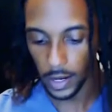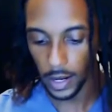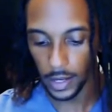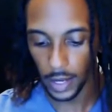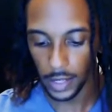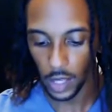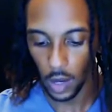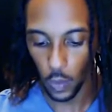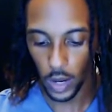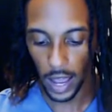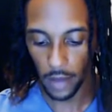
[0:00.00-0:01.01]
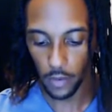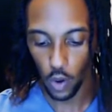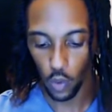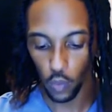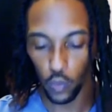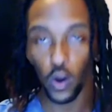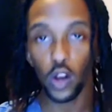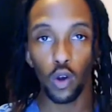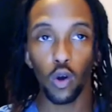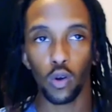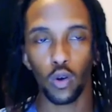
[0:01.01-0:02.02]
any case, we have voy
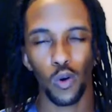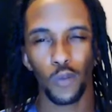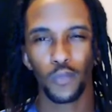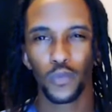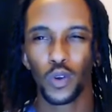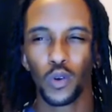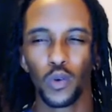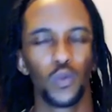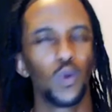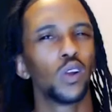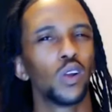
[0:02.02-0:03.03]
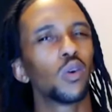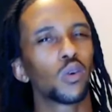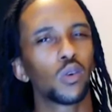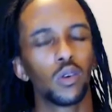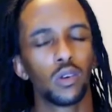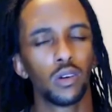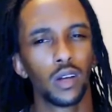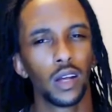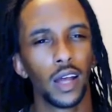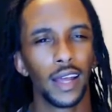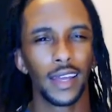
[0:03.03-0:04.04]
loco. Voy loco.
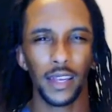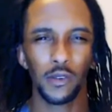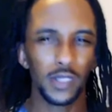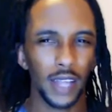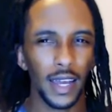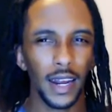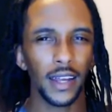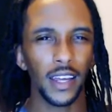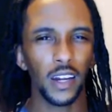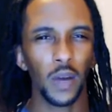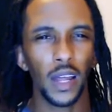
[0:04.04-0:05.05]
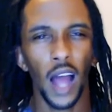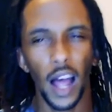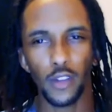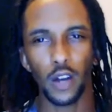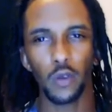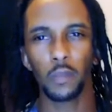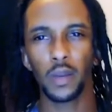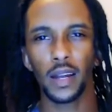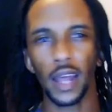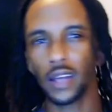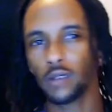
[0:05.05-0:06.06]
Can you say that and get it away? I thought it would
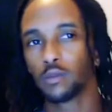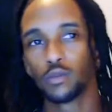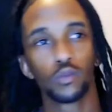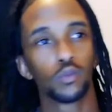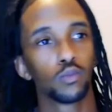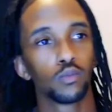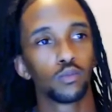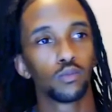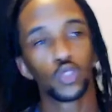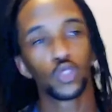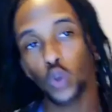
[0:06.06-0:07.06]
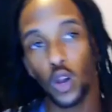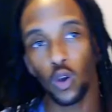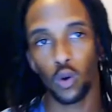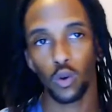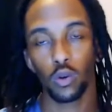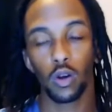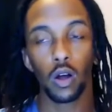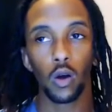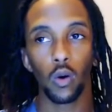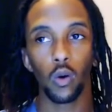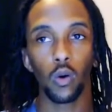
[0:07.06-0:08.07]
be like soy loco
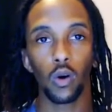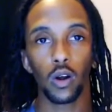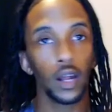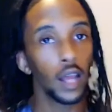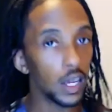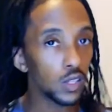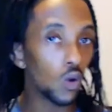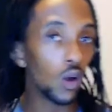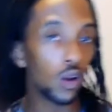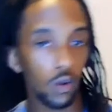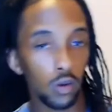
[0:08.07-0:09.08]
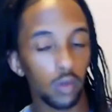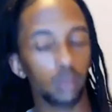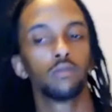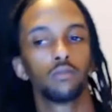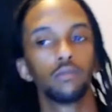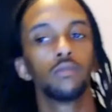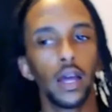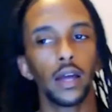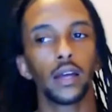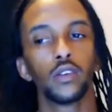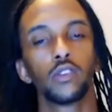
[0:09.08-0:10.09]
or estoy loco.
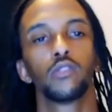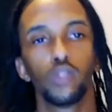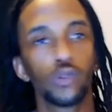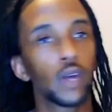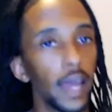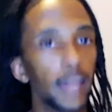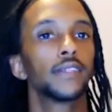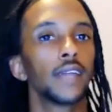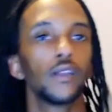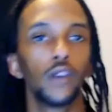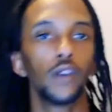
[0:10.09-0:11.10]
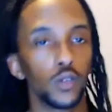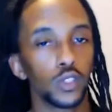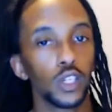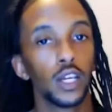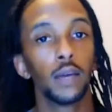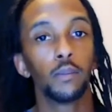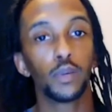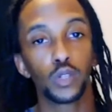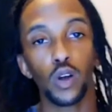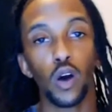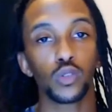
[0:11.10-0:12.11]
Yeah, you can say those. But
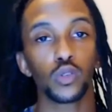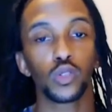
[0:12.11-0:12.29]
you can also